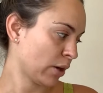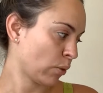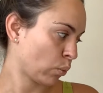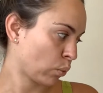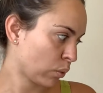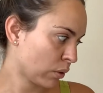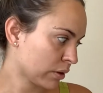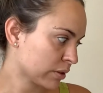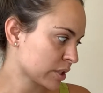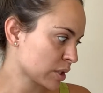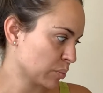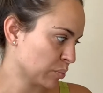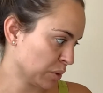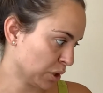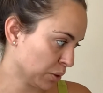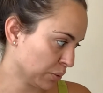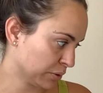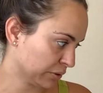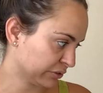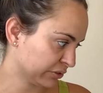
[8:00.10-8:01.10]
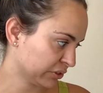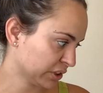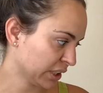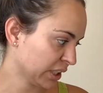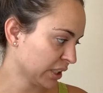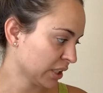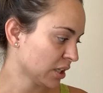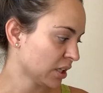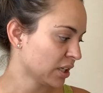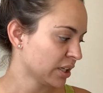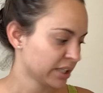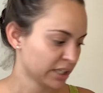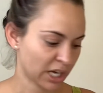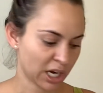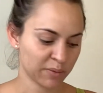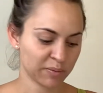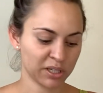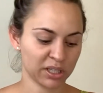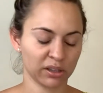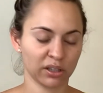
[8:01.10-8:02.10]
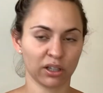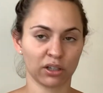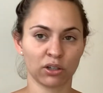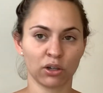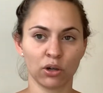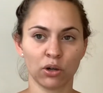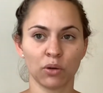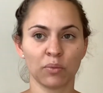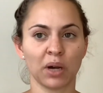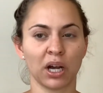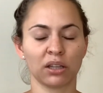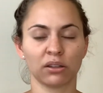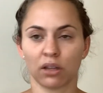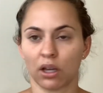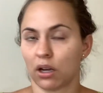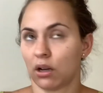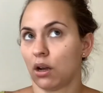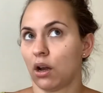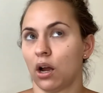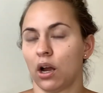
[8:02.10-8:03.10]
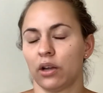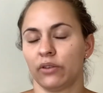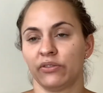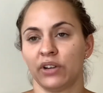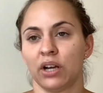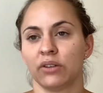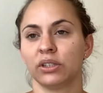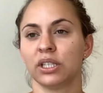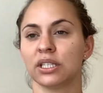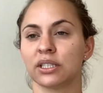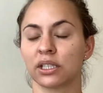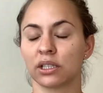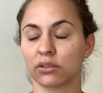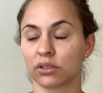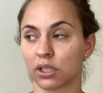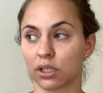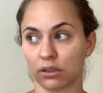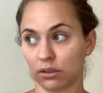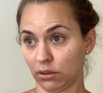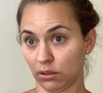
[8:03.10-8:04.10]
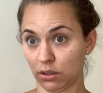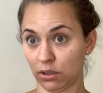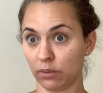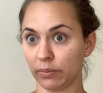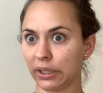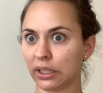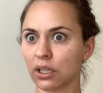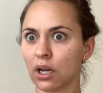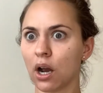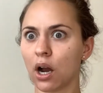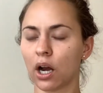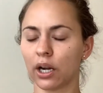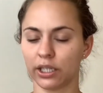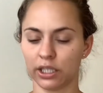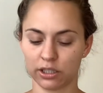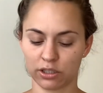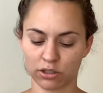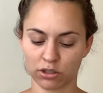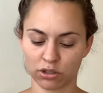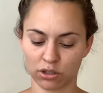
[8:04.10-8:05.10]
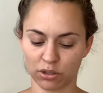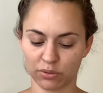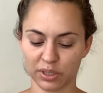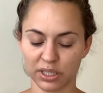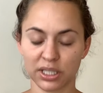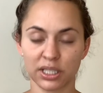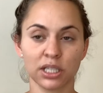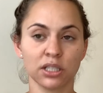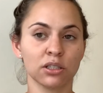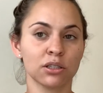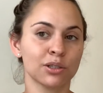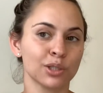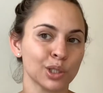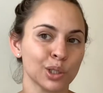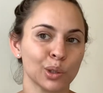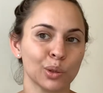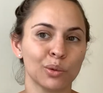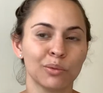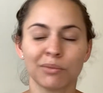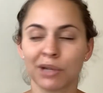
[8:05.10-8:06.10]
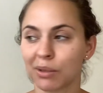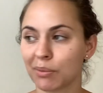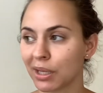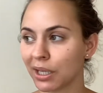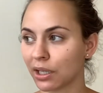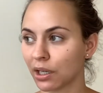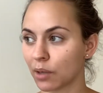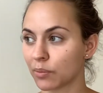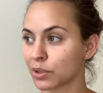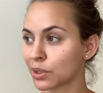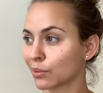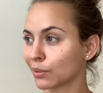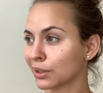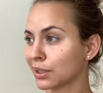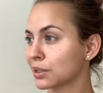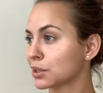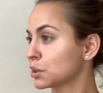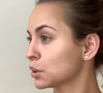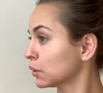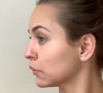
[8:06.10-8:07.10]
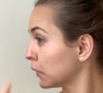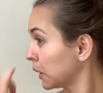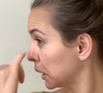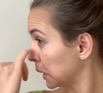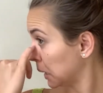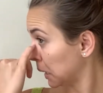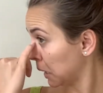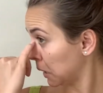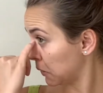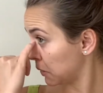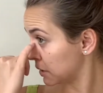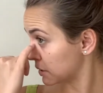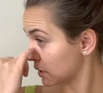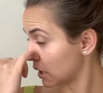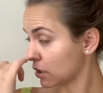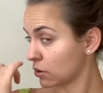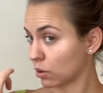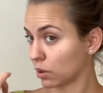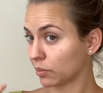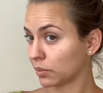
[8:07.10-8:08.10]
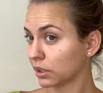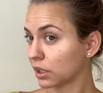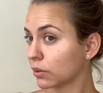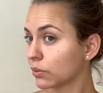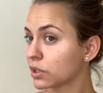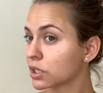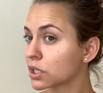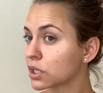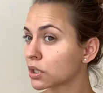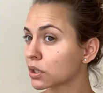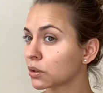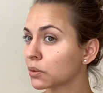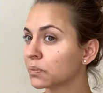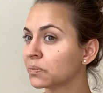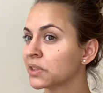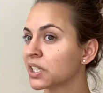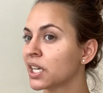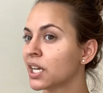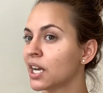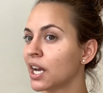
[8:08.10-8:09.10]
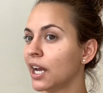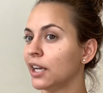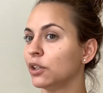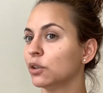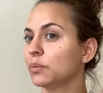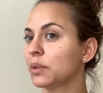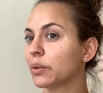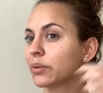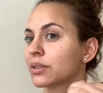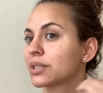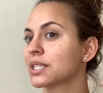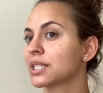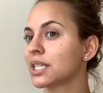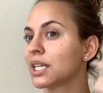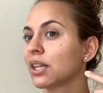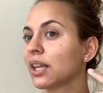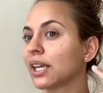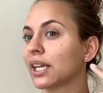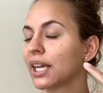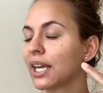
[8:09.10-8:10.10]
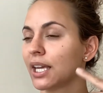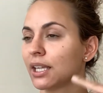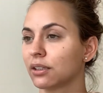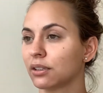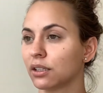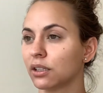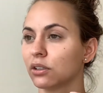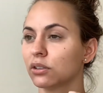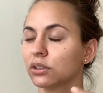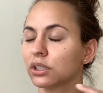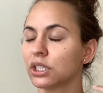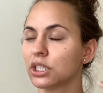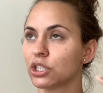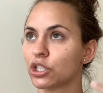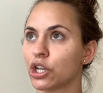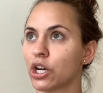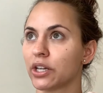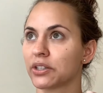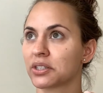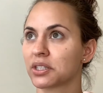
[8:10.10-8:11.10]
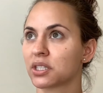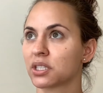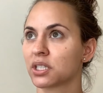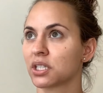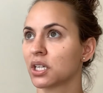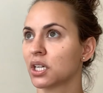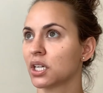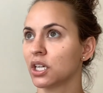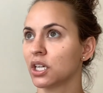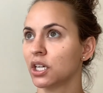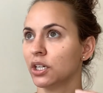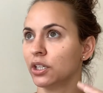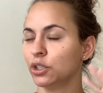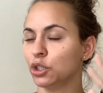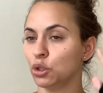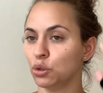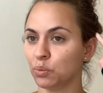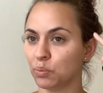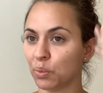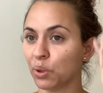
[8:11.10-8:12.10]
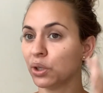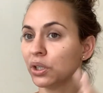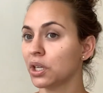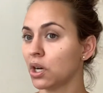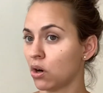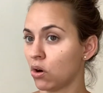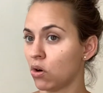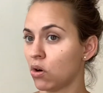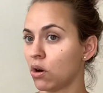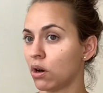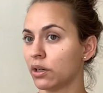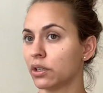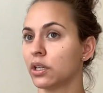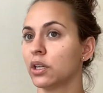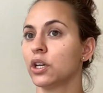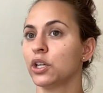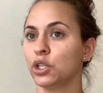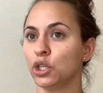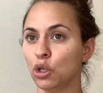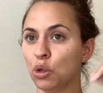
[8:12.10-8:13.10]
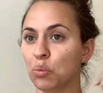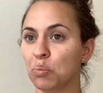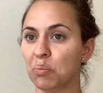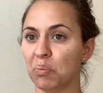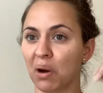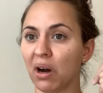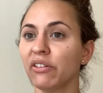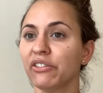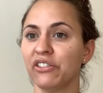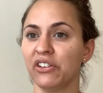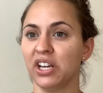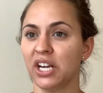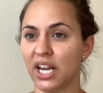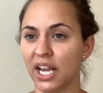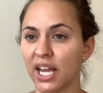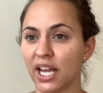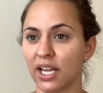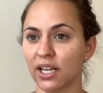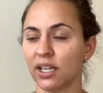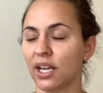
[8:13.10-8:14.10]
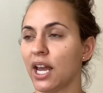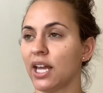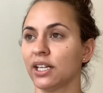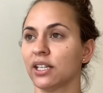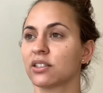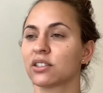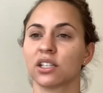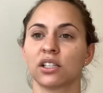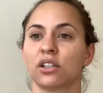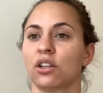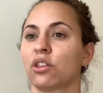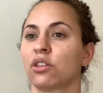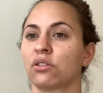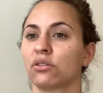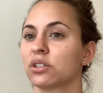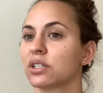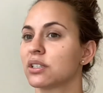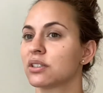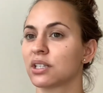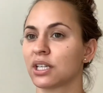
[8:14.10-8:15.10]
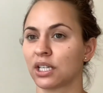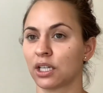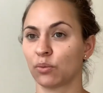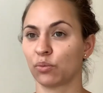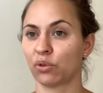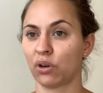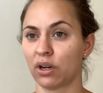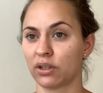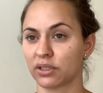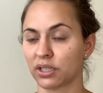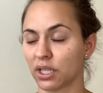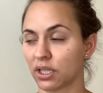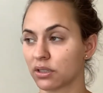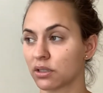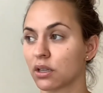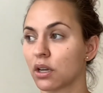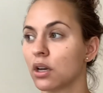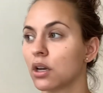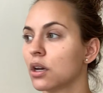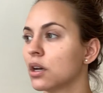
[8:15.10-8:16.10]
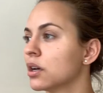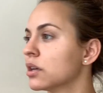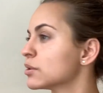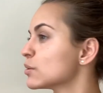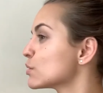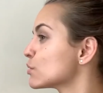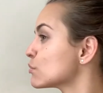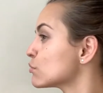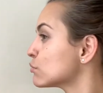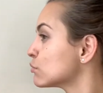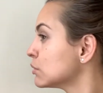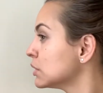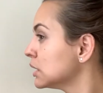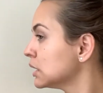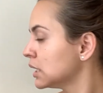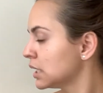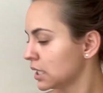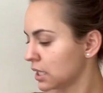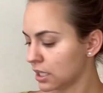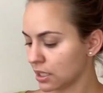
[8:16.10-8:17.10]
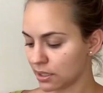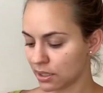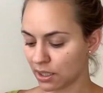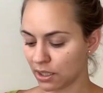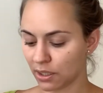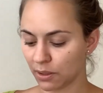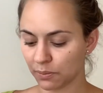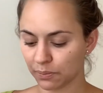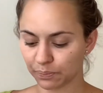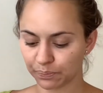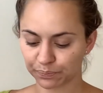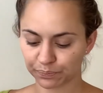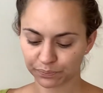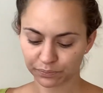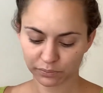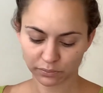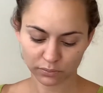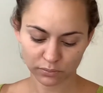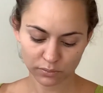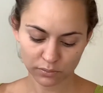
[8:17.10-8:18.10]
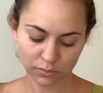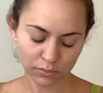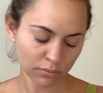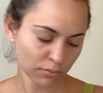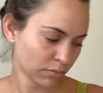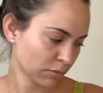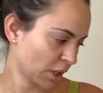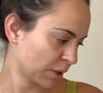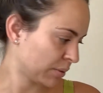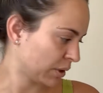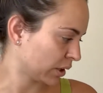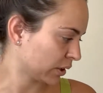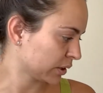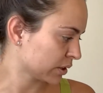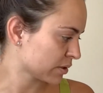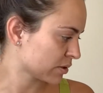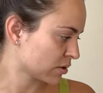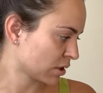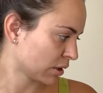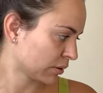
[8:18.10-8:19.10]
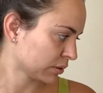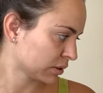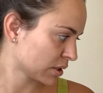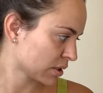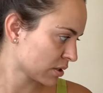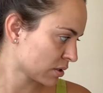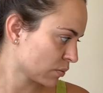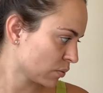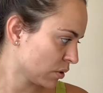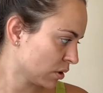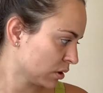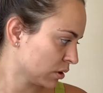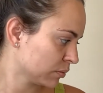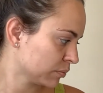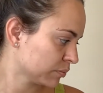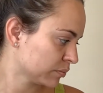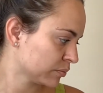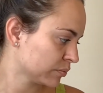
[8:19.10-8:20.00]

works beautifully. I mean, Lancôme, I found these and I was like, oh my God, it's so easy to do my makeup. So I'm gonna do it right now as I normally would do, and you'll be able to see, like, it literally just, you put it on, you buff it in, and it's like a 30-second process. So it's really easy. I'm not gonna start with this one.